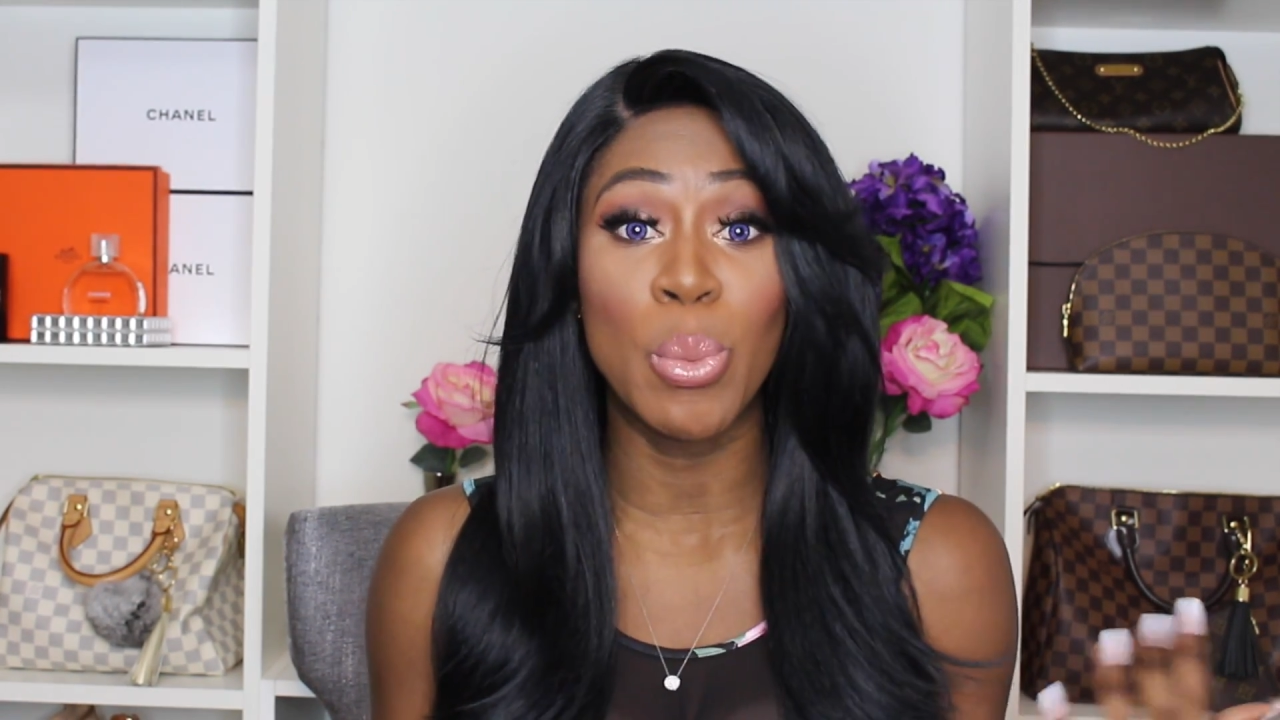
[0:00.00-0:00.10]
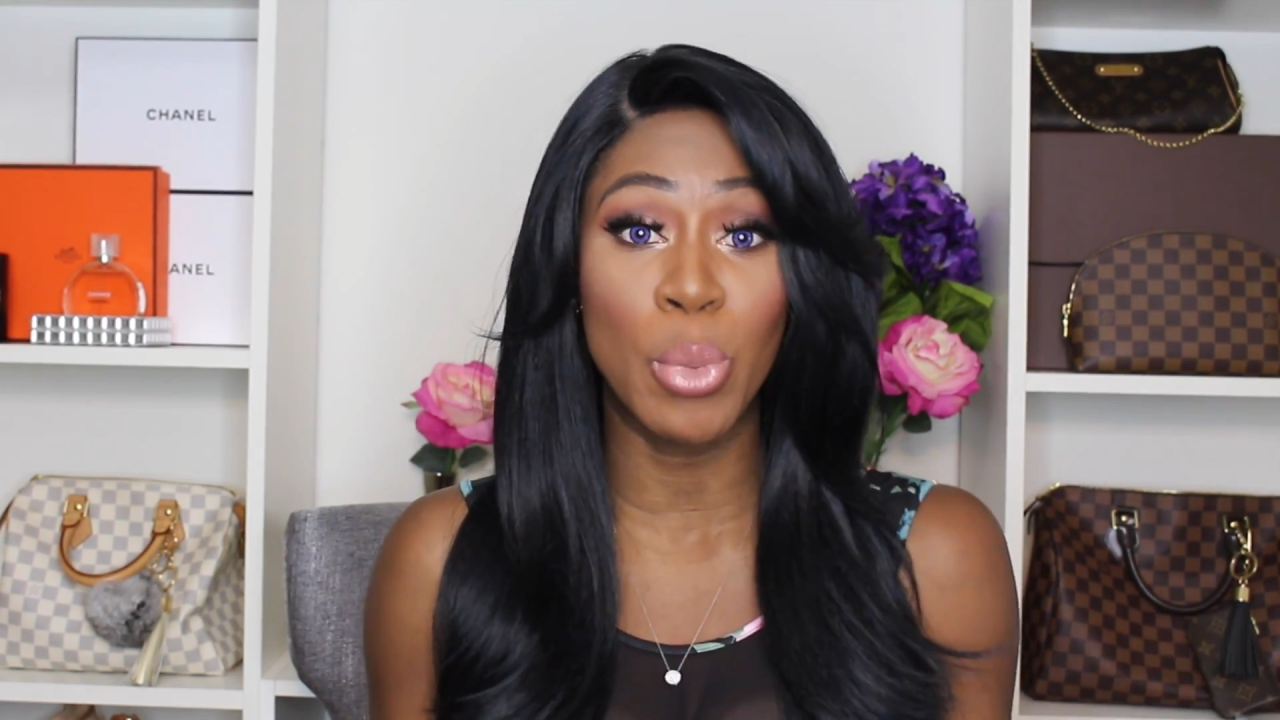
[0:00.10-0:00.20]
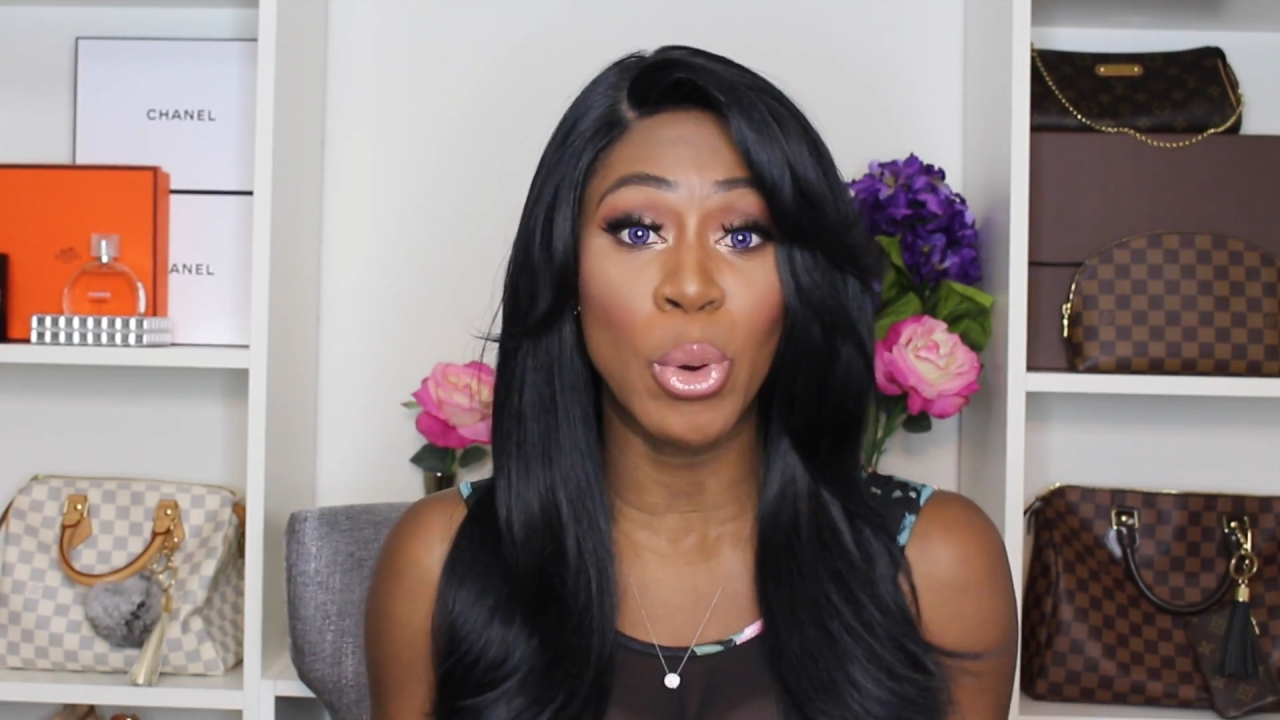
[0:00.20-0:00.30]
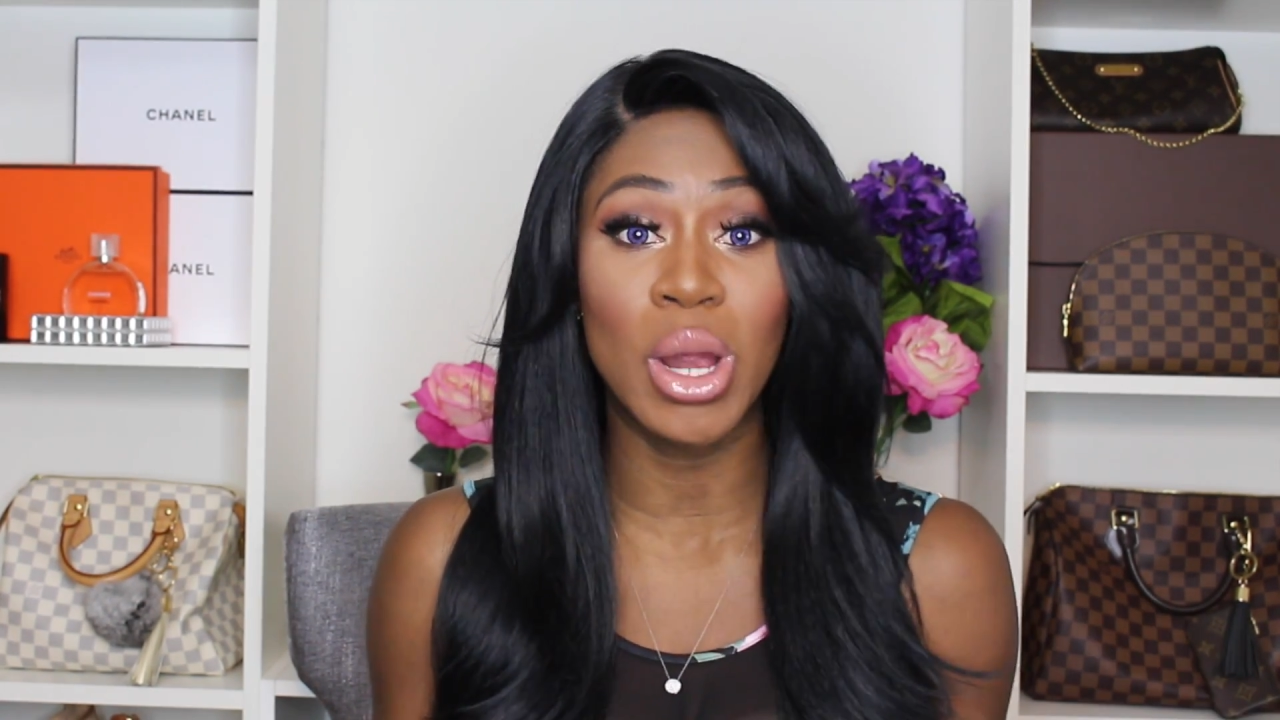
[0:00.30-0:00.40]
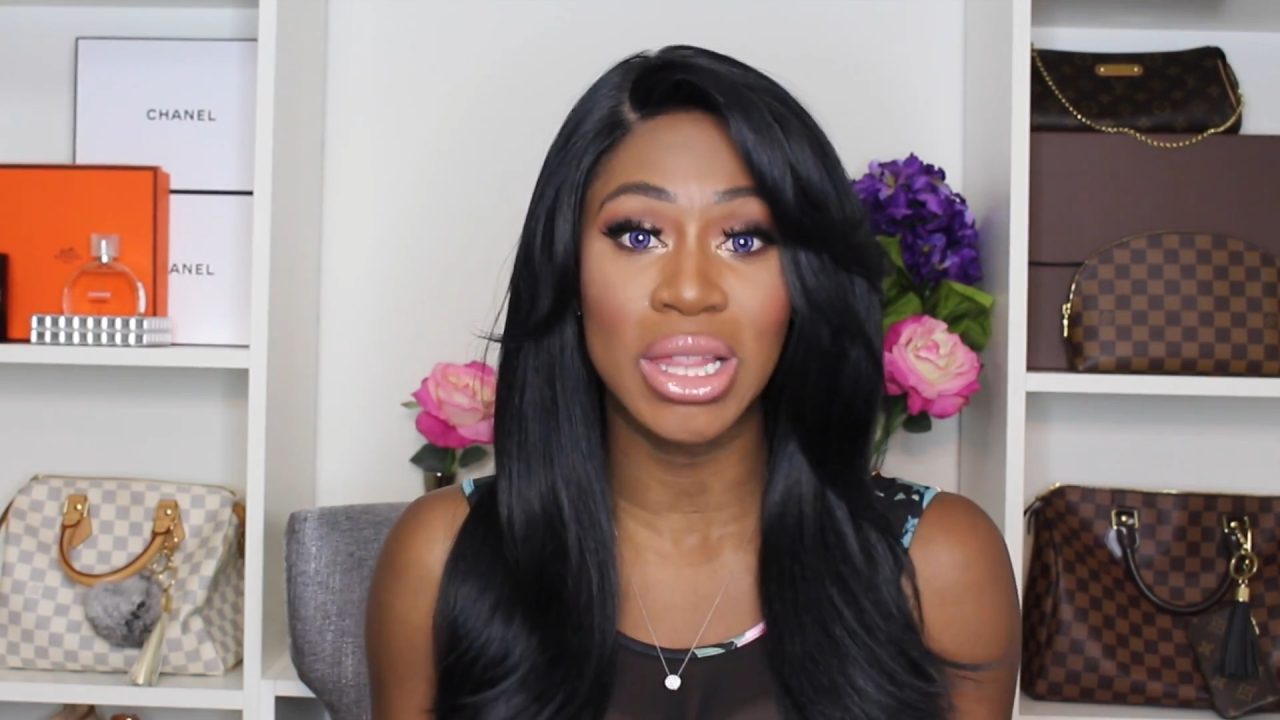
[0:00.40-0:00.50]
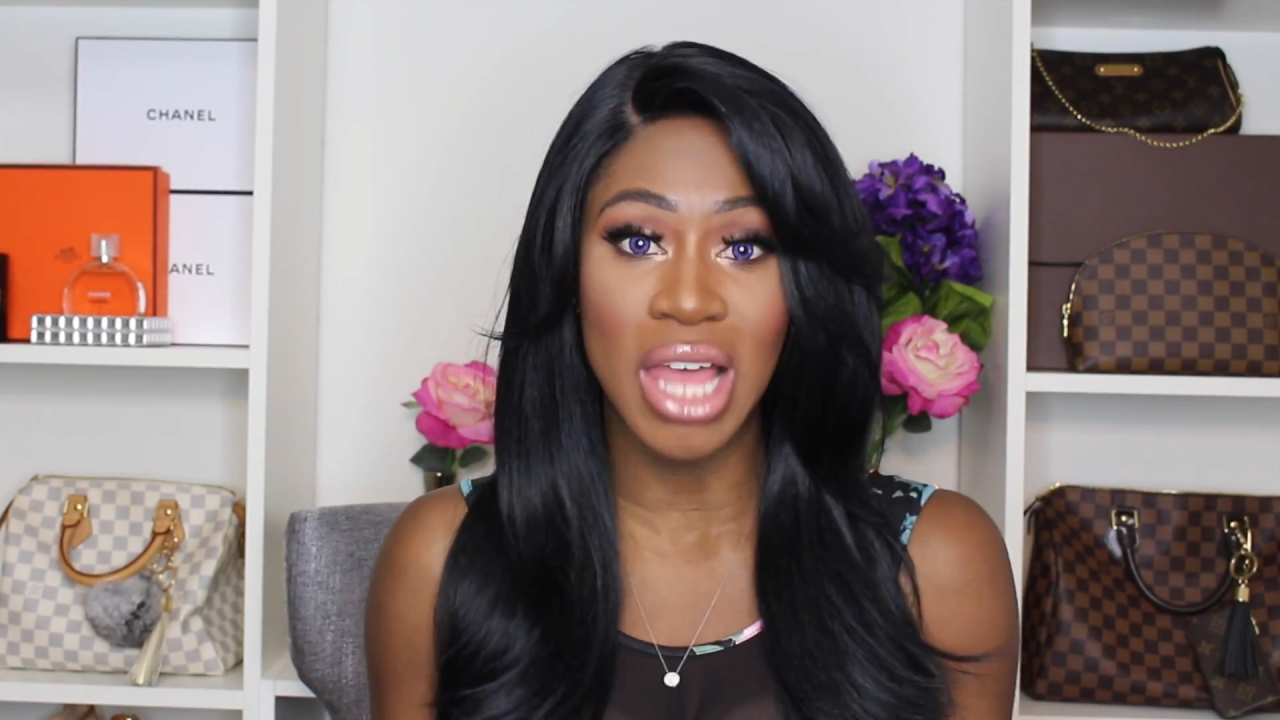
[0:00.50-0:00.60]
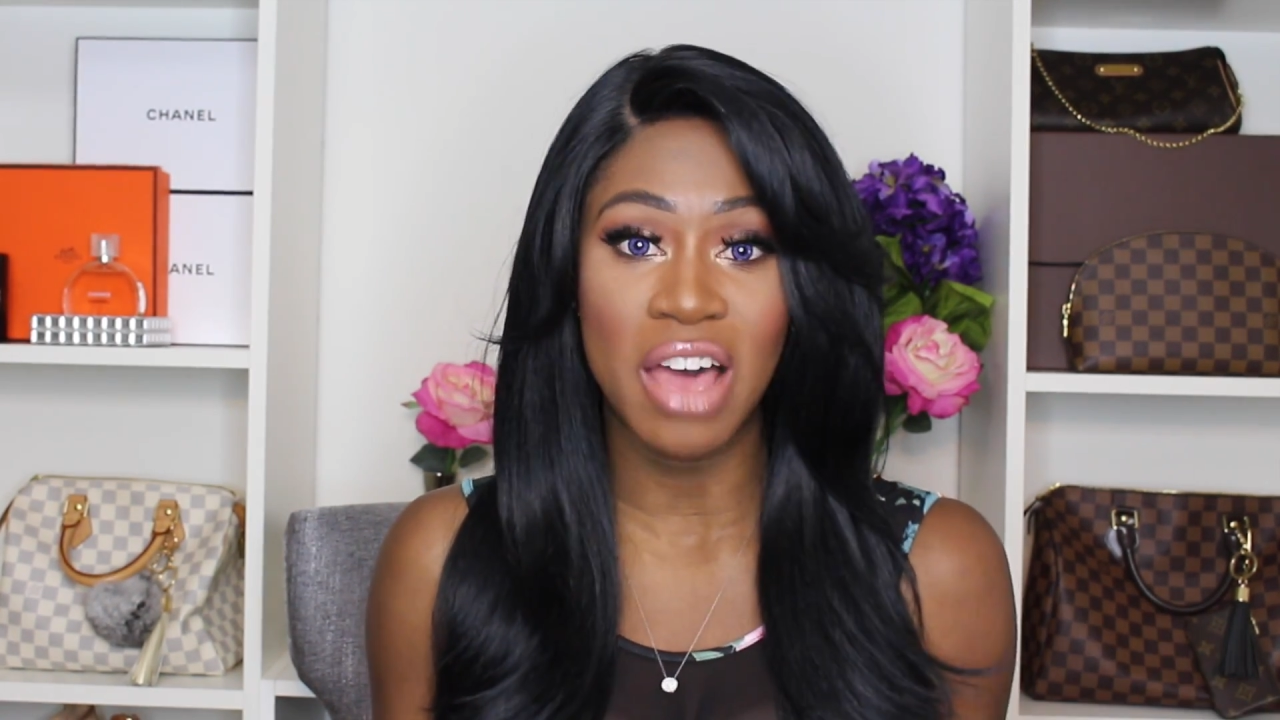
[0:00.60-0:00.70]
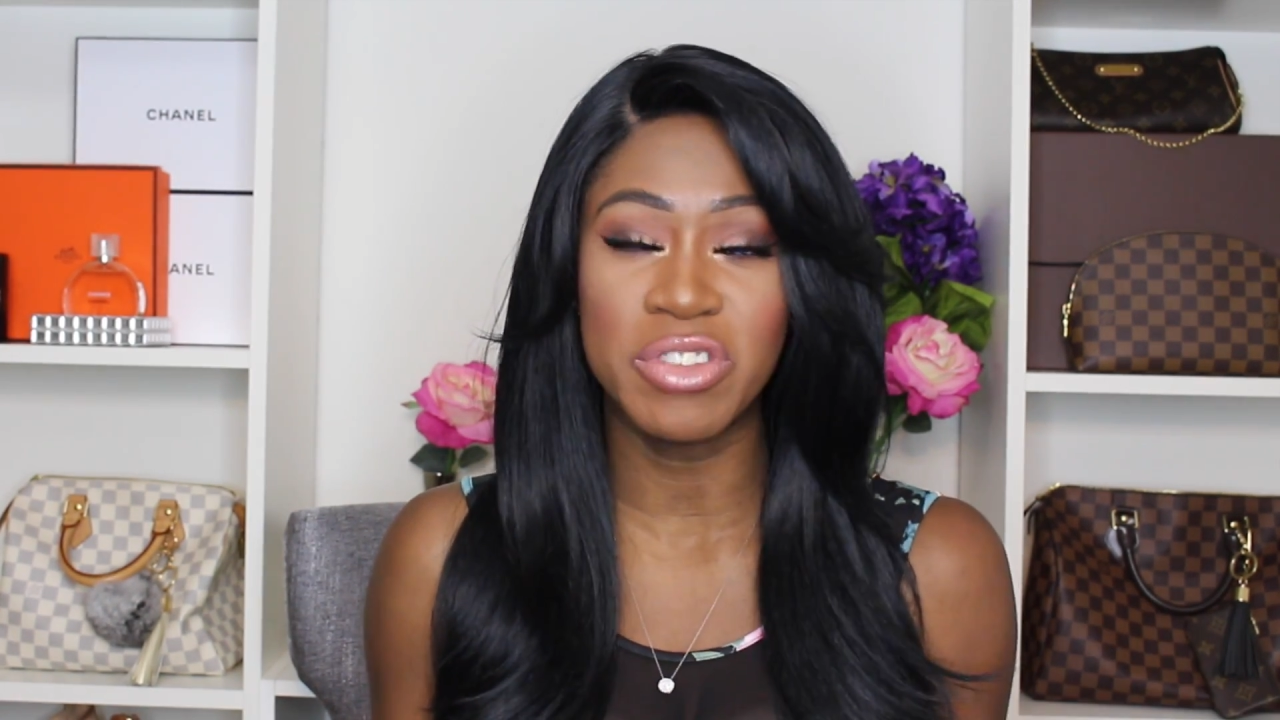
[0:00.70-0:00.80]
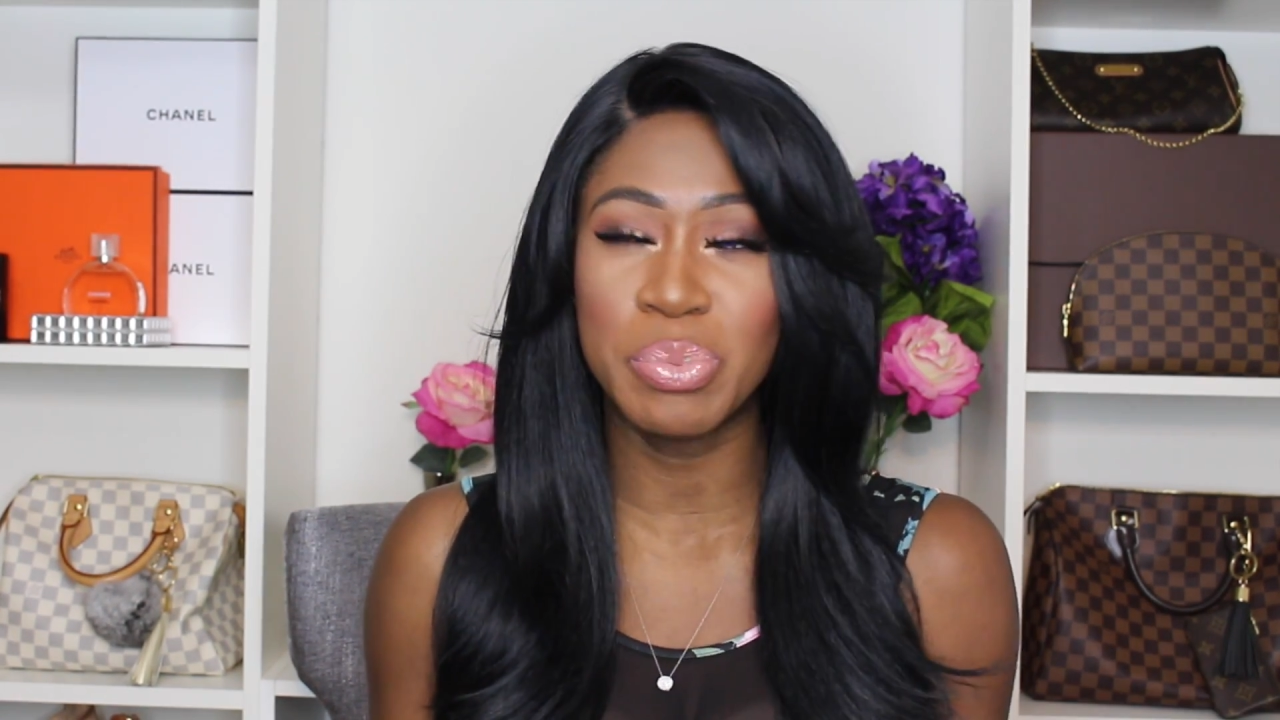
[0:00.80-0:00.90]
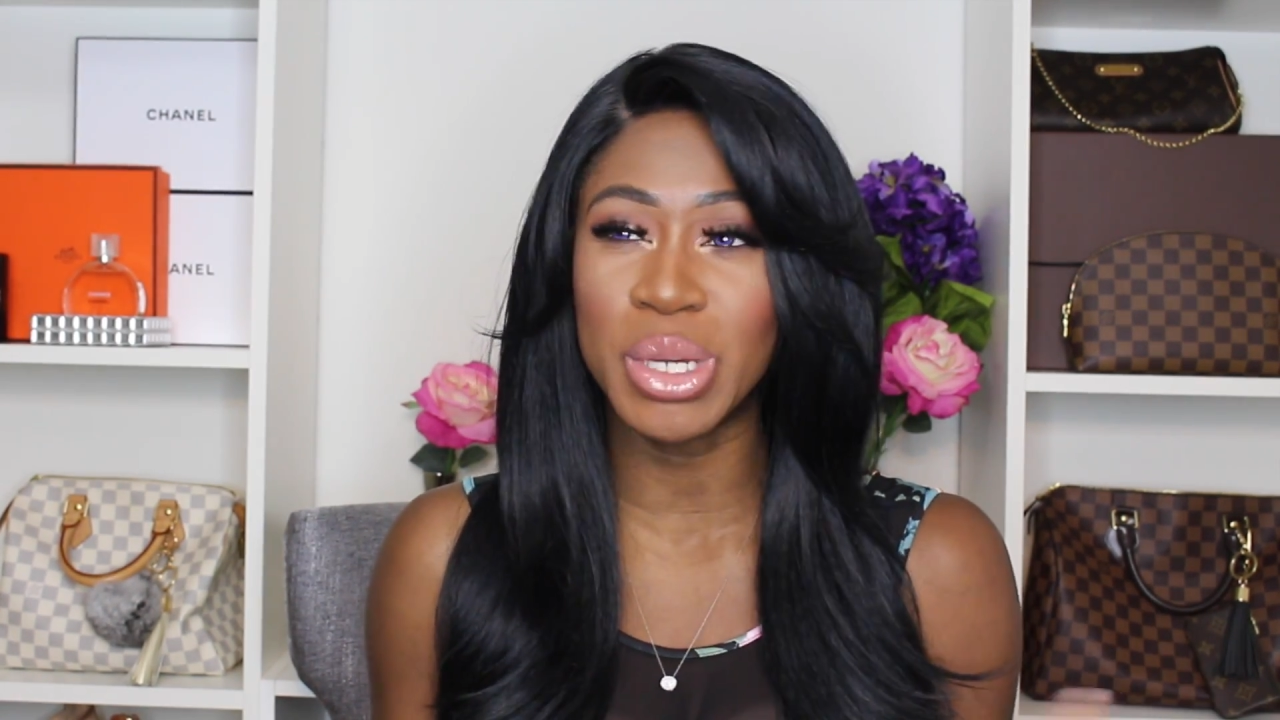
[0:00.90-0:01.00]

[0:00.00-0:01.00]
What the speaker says: more left.